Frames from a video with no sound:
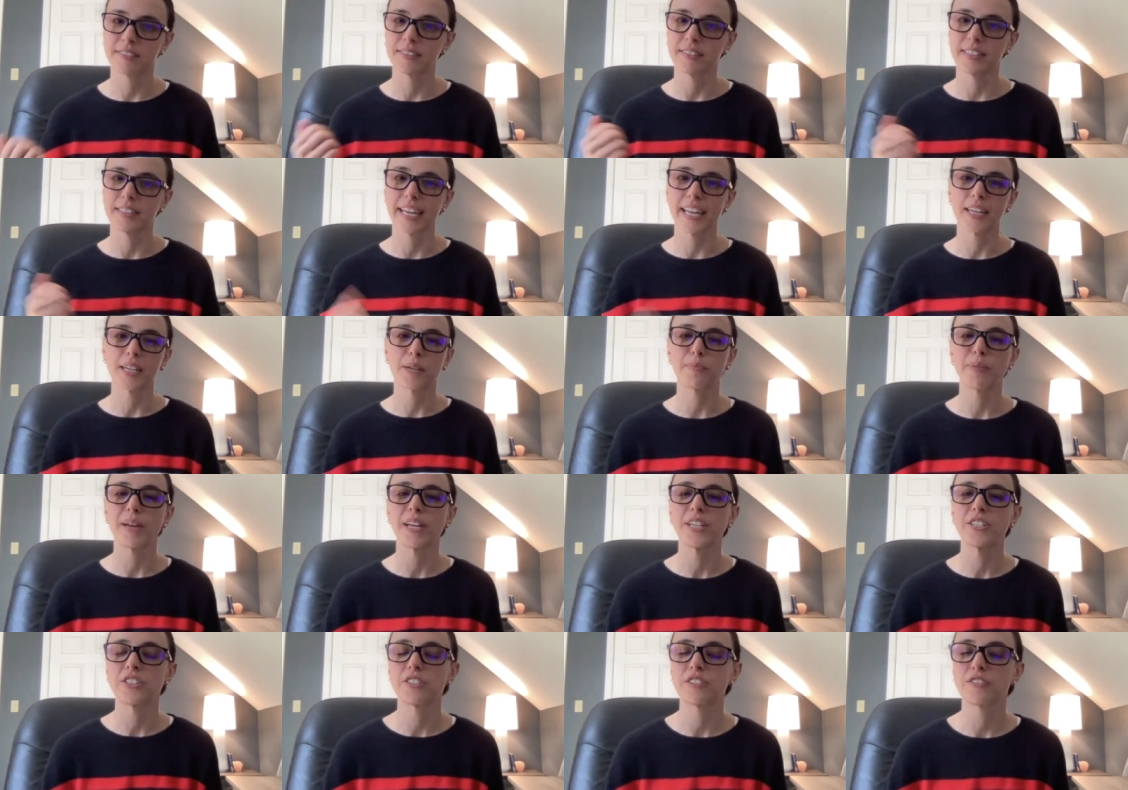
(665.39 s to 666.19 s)
landing
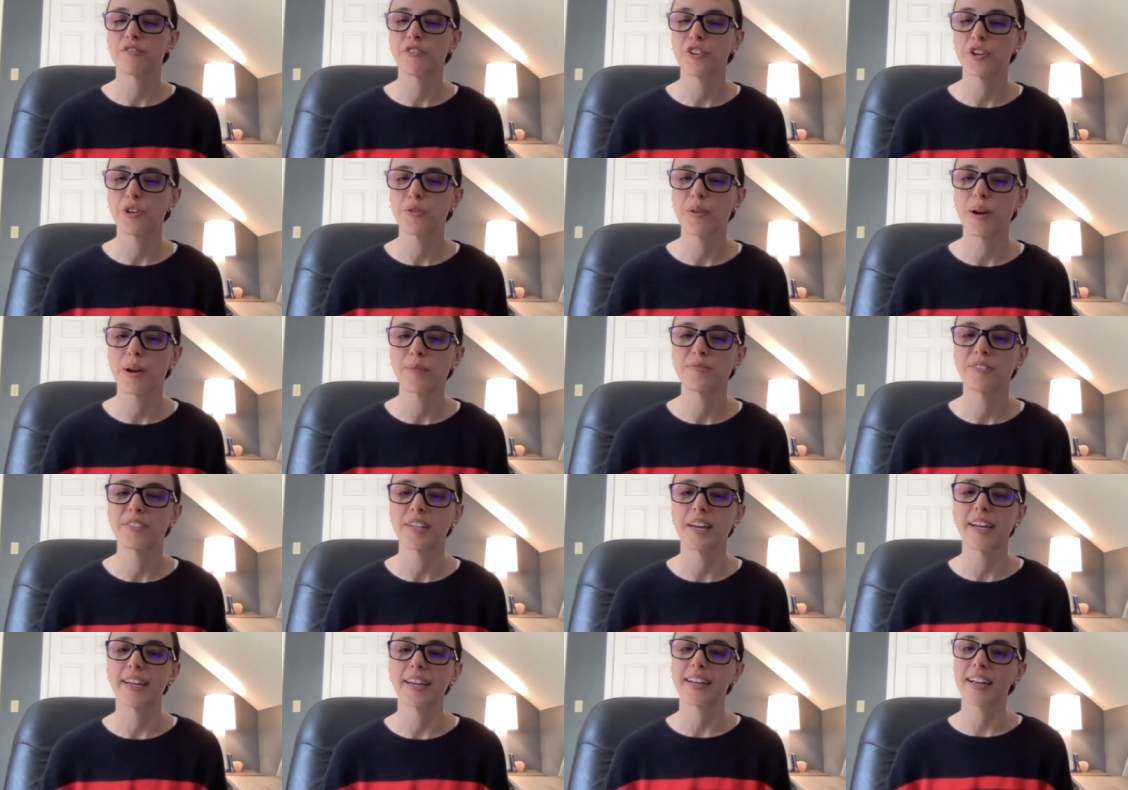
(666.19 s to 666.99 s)
pages for your
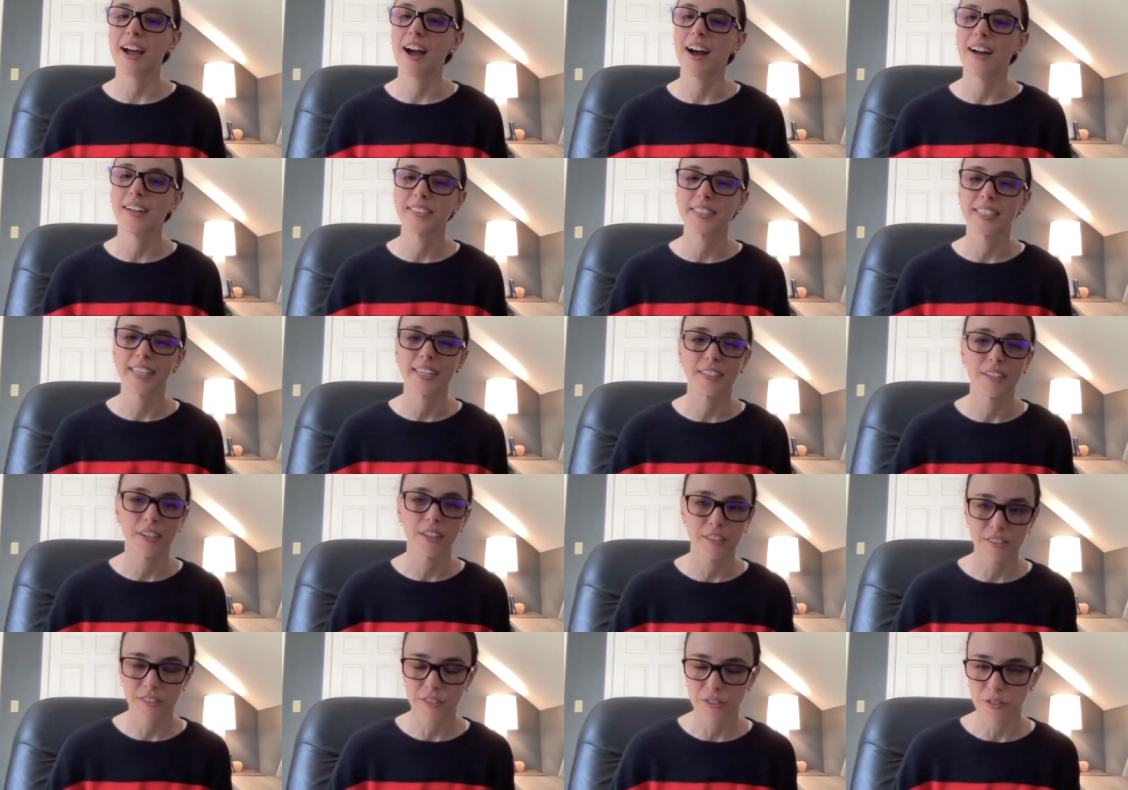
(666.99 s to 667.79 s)
website, content
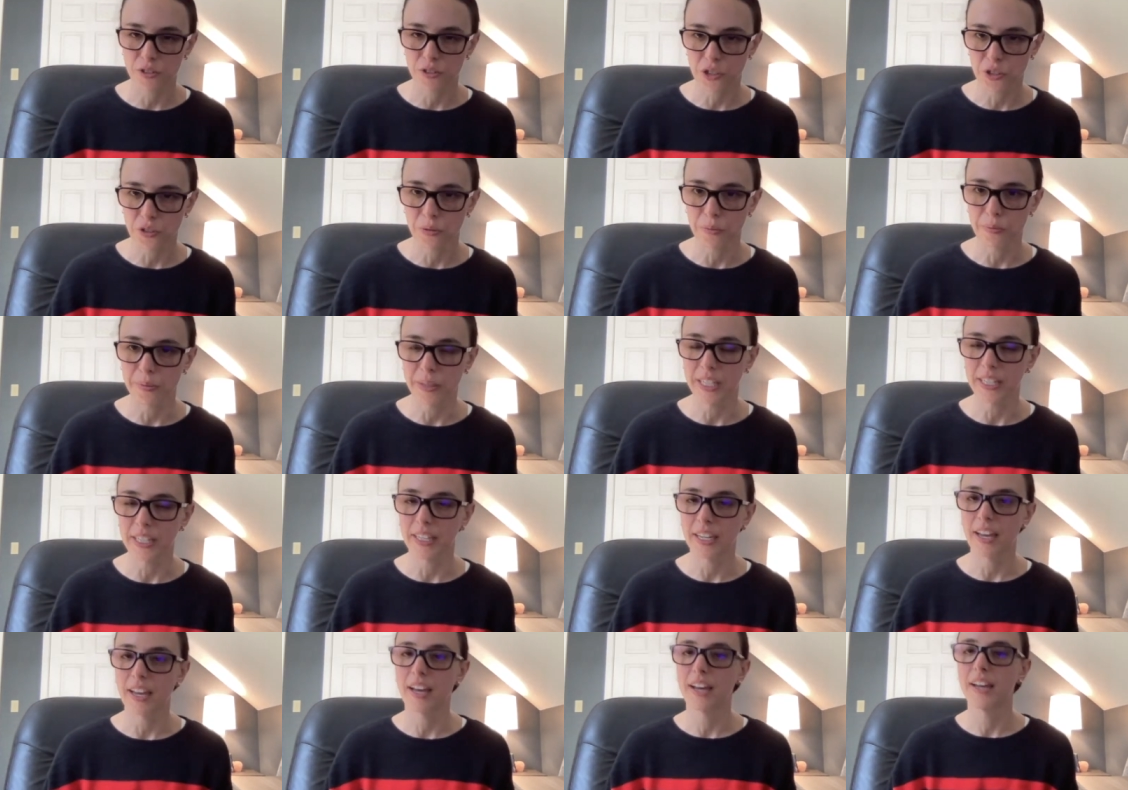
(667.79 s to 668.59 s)
on social
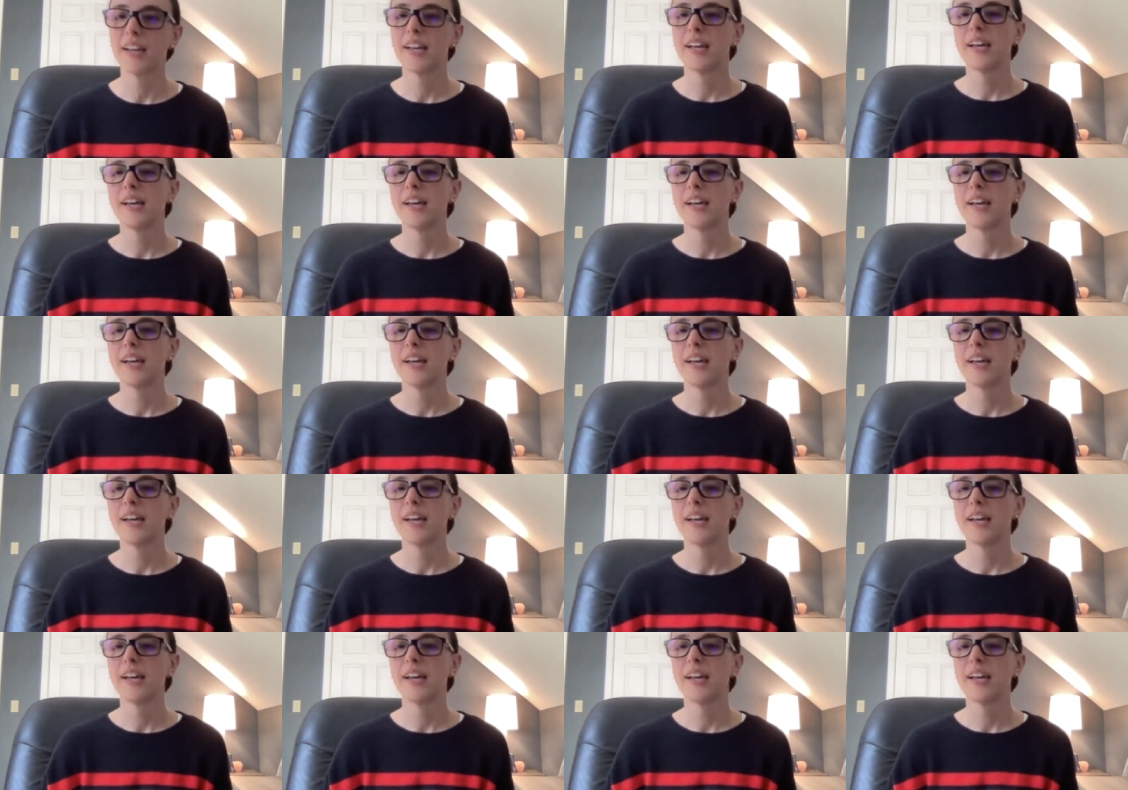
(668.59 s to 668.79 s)
media.